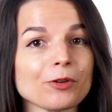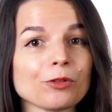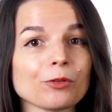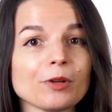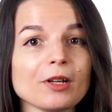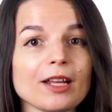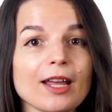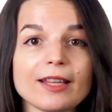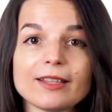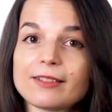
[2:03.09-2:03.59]

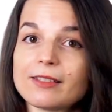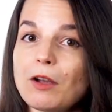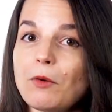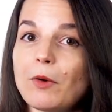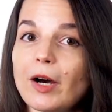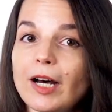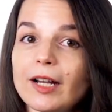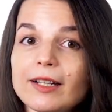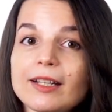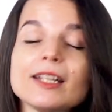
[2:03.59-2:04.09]
3, and so
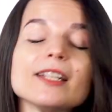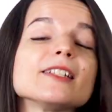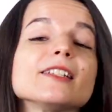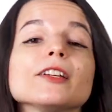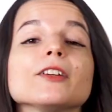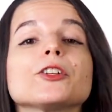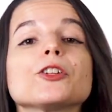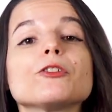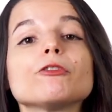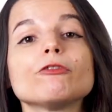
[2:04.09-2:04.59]
on
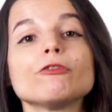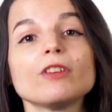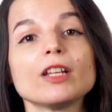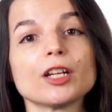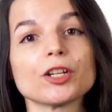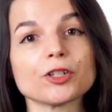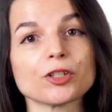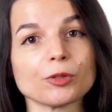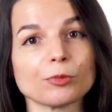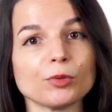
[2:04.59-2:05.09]
until you
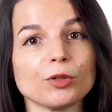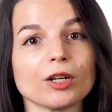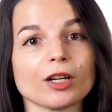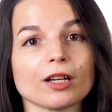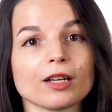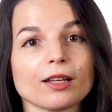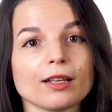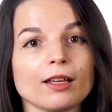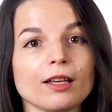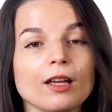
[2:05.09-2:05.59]
finish the book.
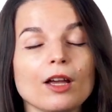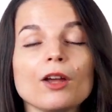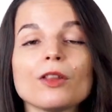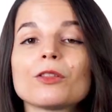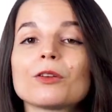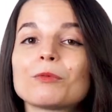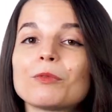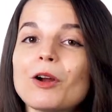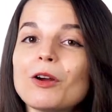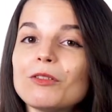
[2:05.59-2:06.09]

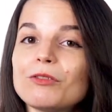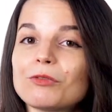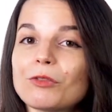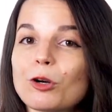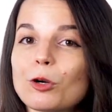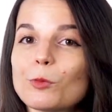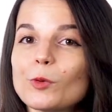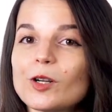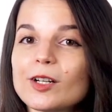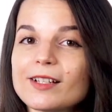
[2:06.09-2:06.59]
The road
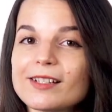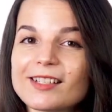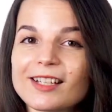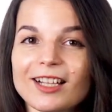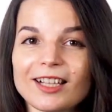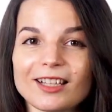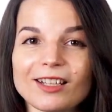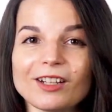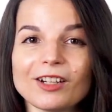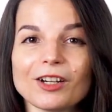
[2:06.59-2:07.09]
forward is
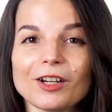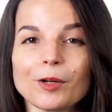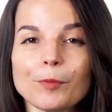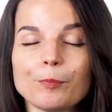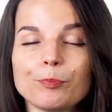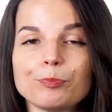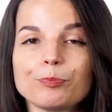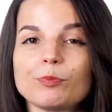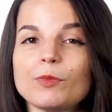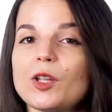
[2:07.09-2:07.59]
clear.
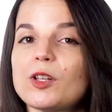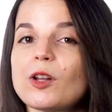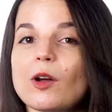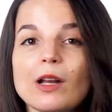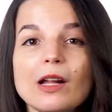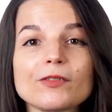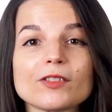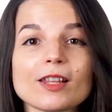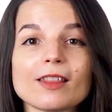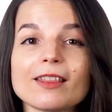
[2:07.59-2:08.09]
You don't
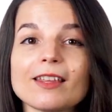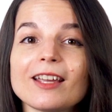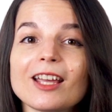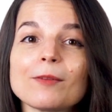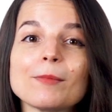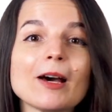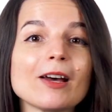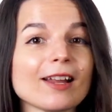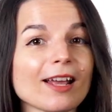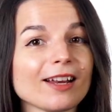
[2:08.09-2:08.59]
have to think
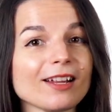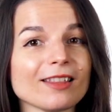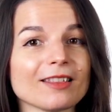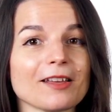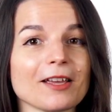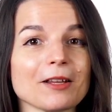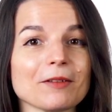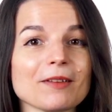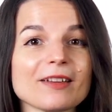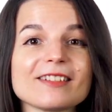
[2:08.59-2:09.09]
about
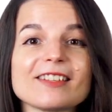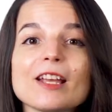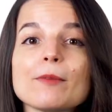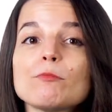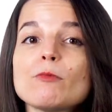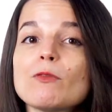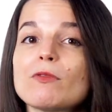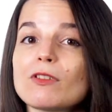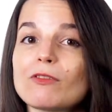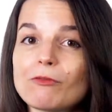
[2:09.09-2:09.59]
anything except
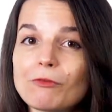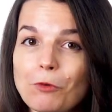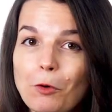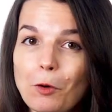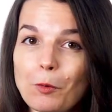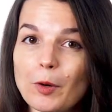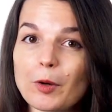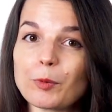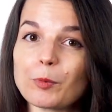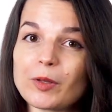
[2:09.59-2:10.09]
moving
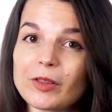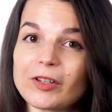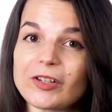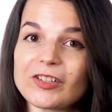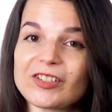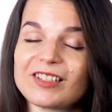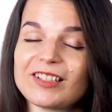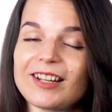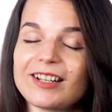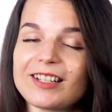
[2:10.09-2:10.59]
forward with your
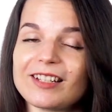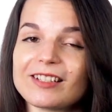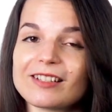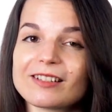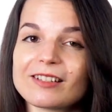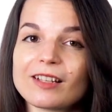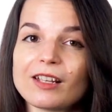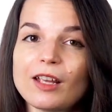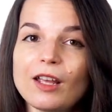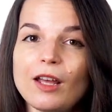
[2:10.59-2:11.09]

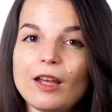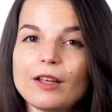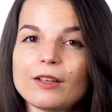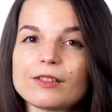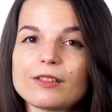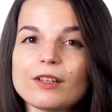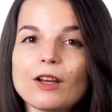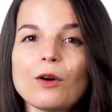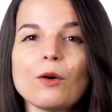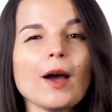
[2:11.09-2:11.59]
studies.
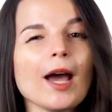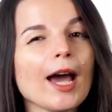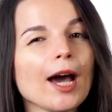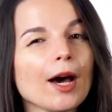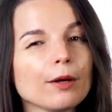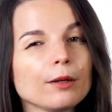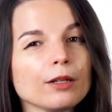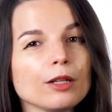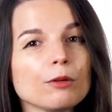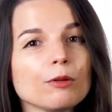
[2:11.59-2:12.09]
So
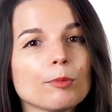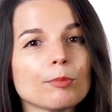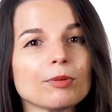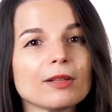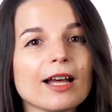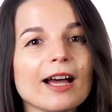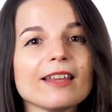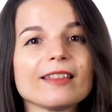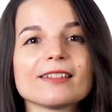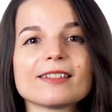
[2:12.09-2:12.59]
how do you
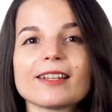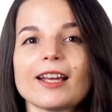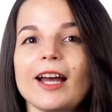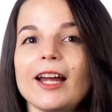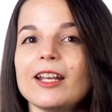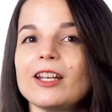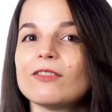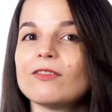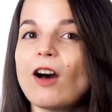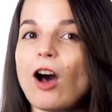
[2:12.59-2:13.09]
apply this
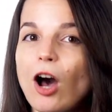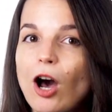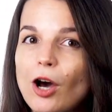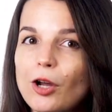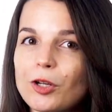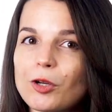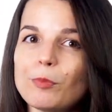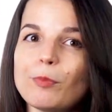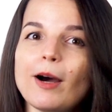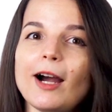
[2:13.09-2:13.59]
kind of
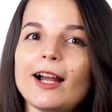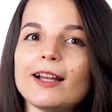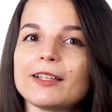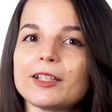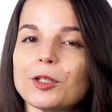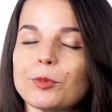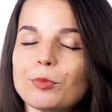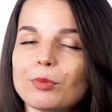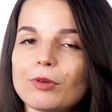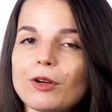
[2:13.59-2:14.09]
autopilot
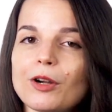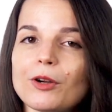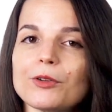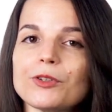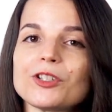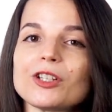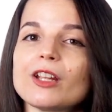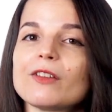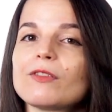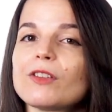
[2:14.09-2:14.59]

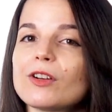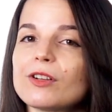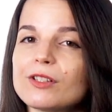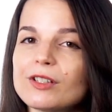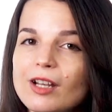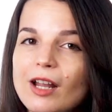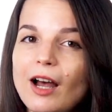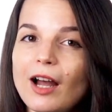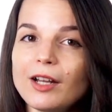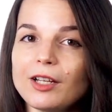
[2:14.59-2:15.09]
approach if you're
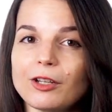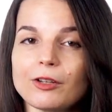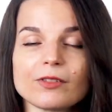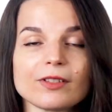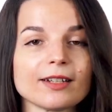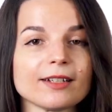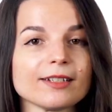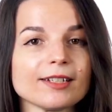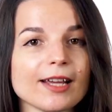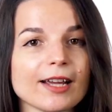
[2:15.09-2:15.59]
not
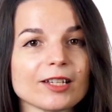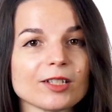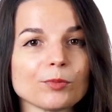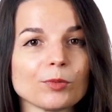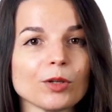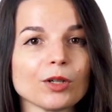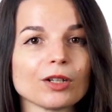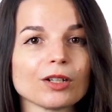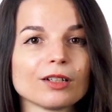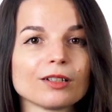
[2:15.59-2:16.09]
using a
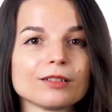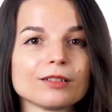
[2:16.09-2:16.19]
textbook?